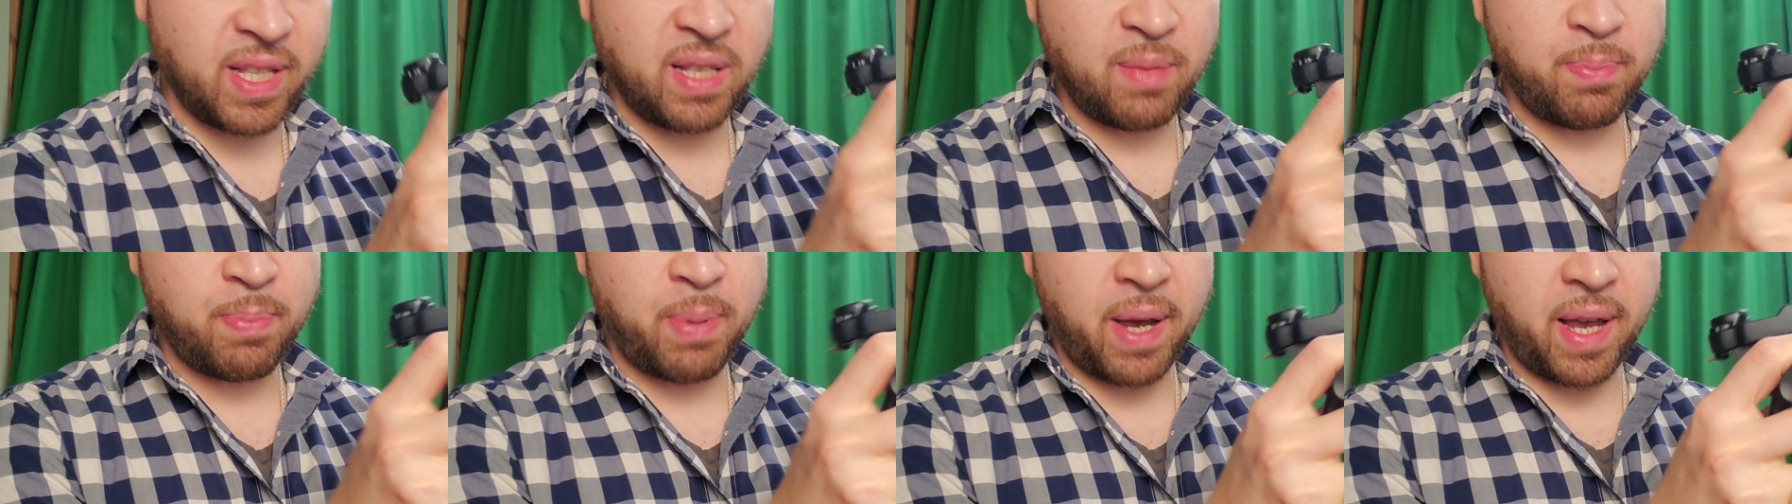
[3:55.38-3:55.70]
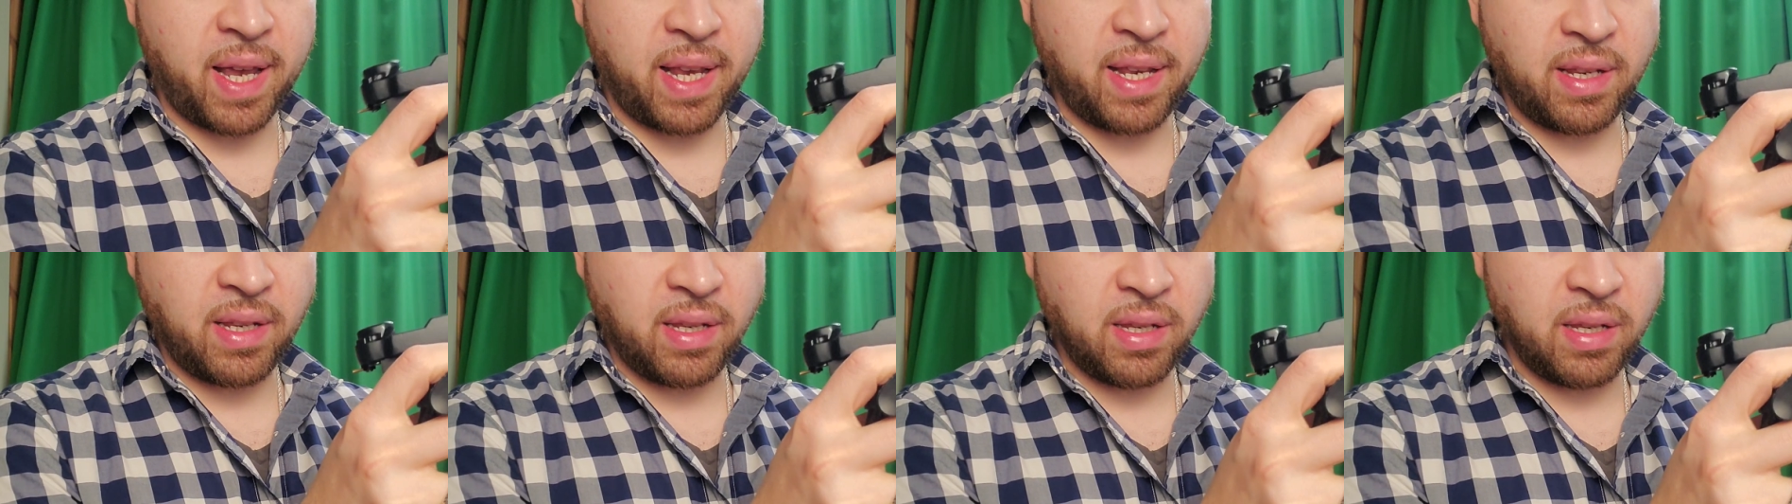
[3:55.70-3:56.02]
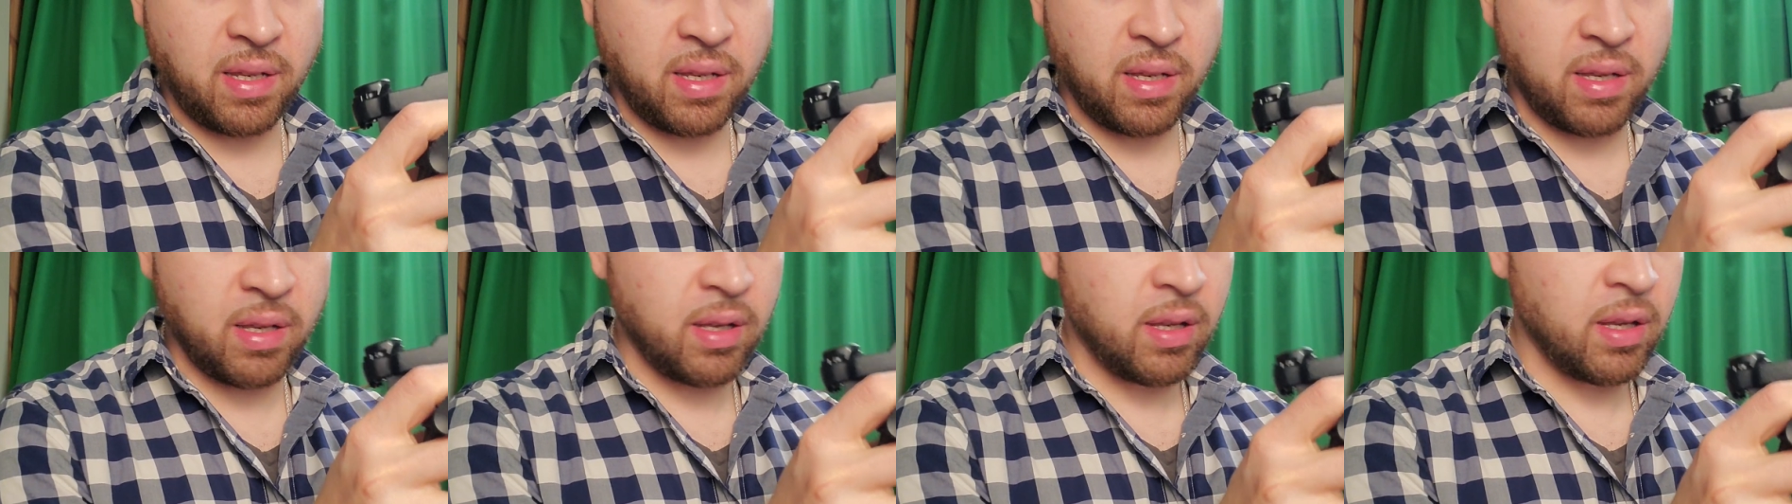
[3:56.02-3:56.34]
button,
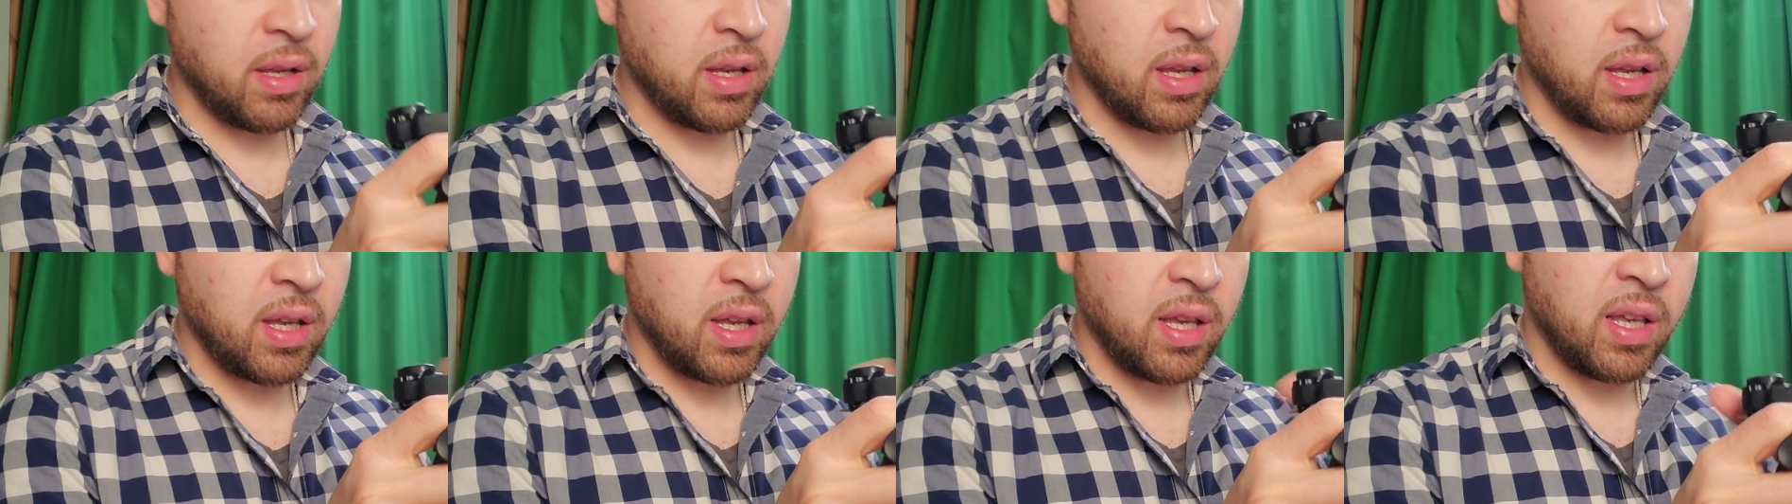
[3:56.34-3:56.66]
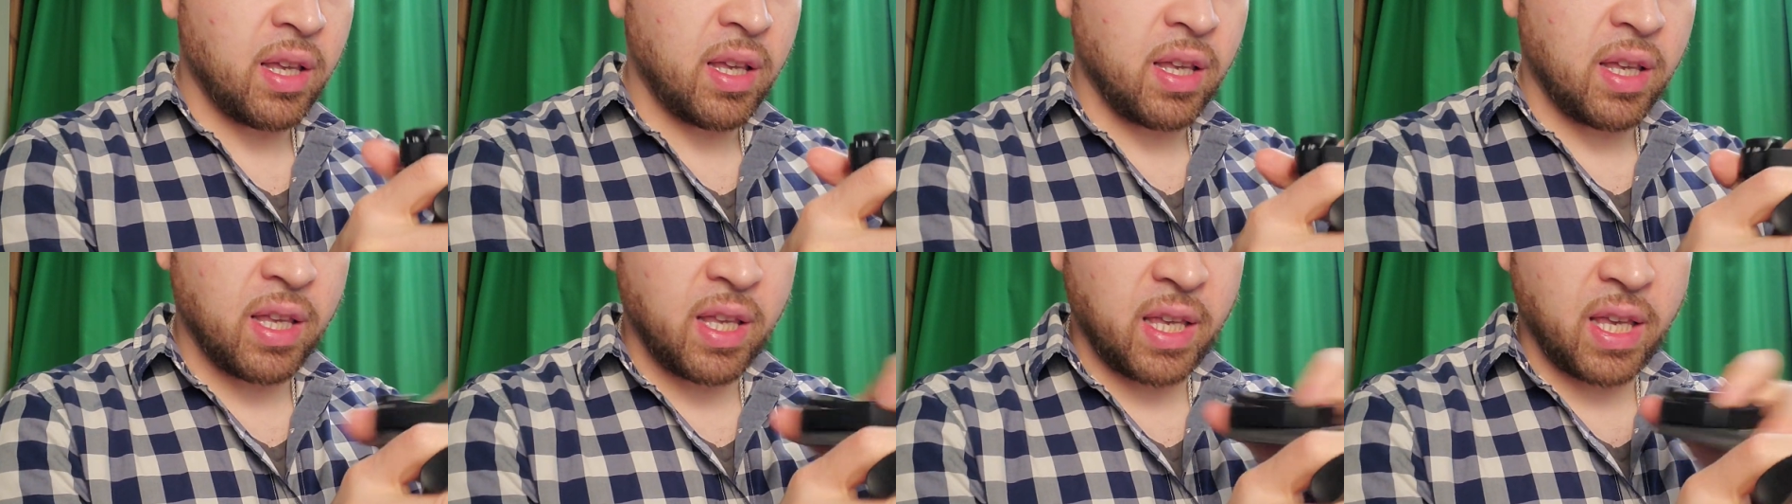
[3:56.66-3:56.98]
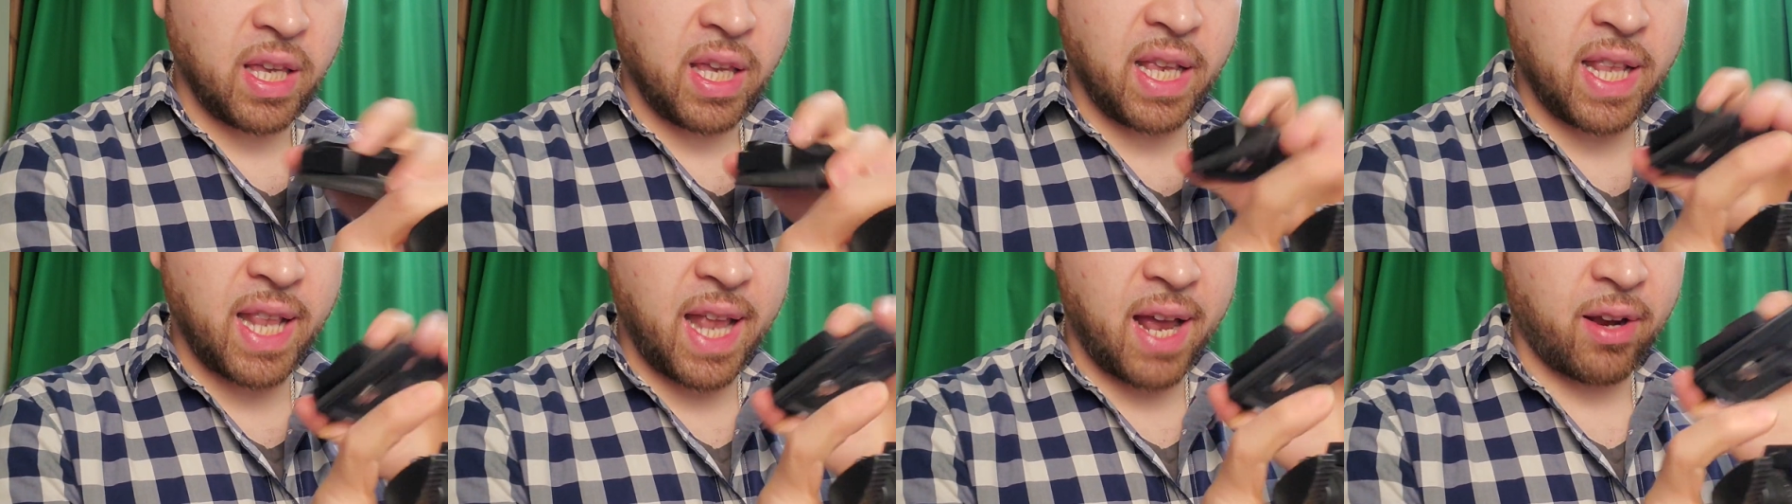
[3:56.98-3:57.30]

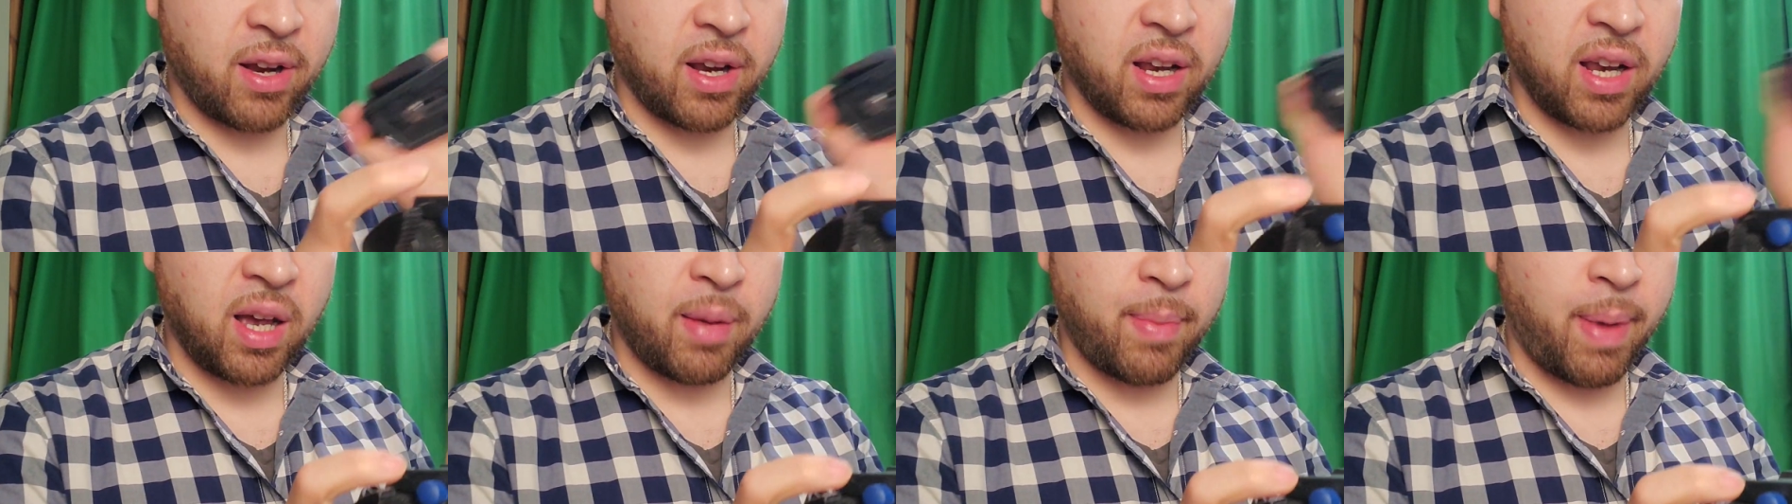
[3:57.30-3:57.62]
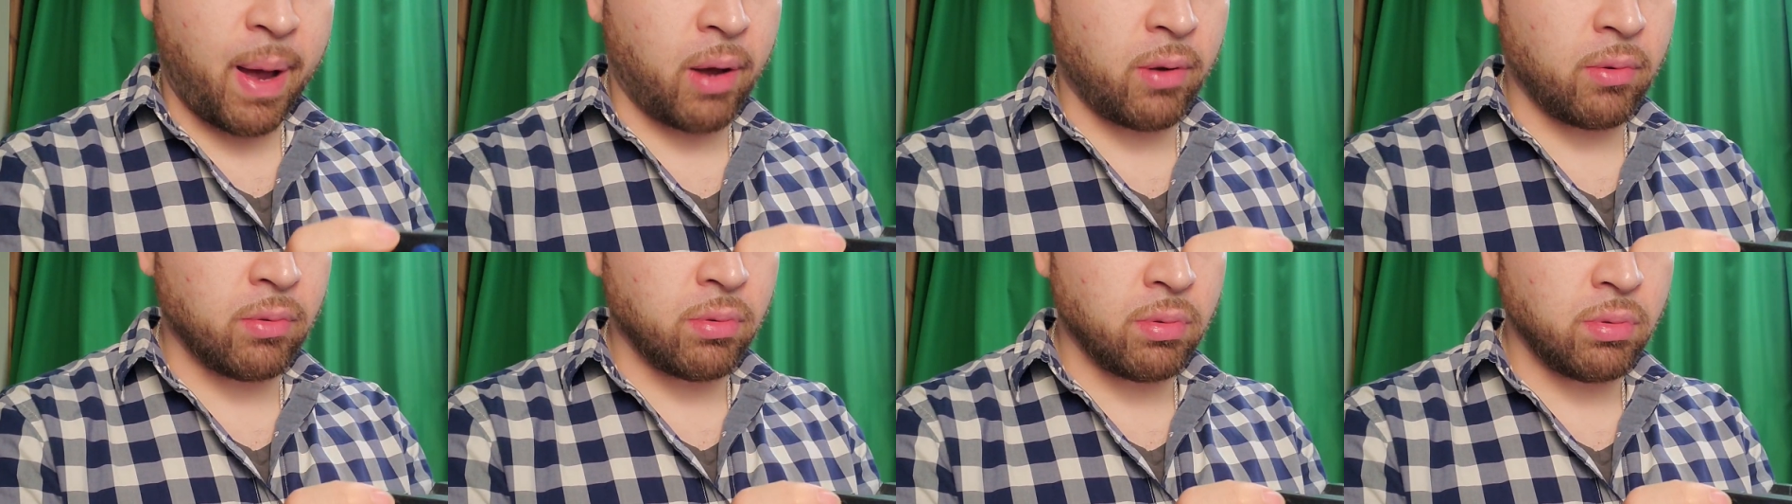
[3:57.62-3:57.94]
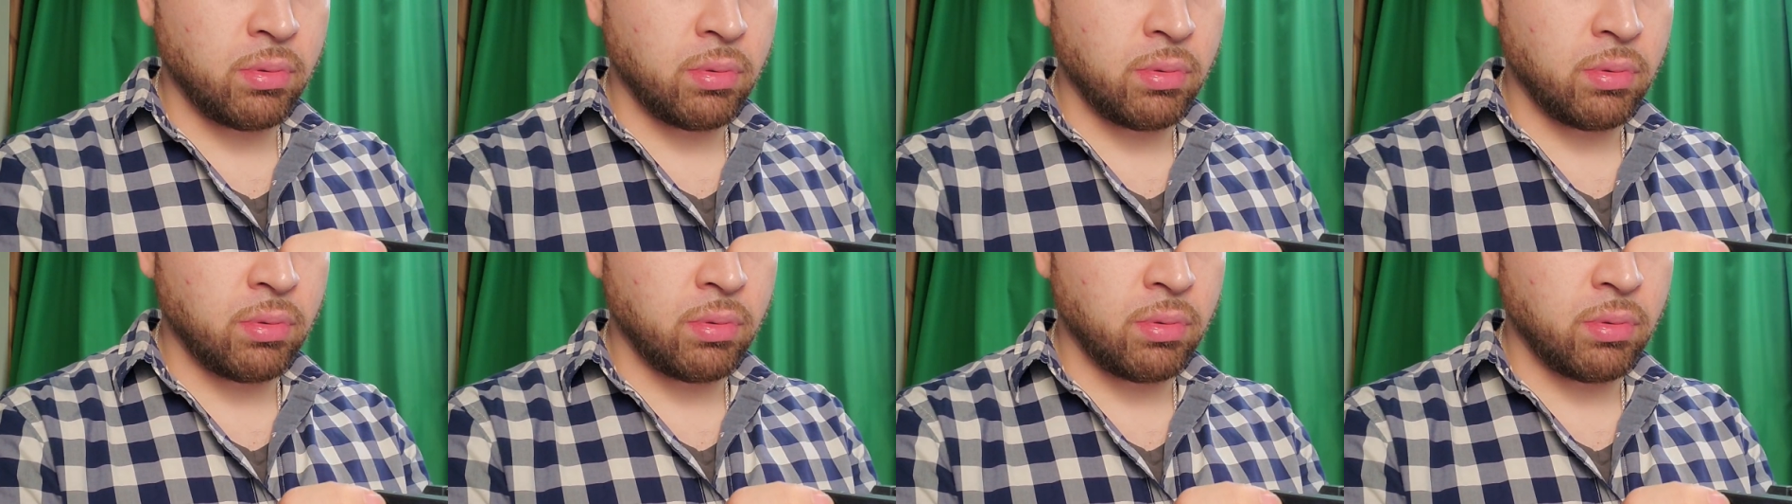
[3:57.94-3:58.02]
it now can come out.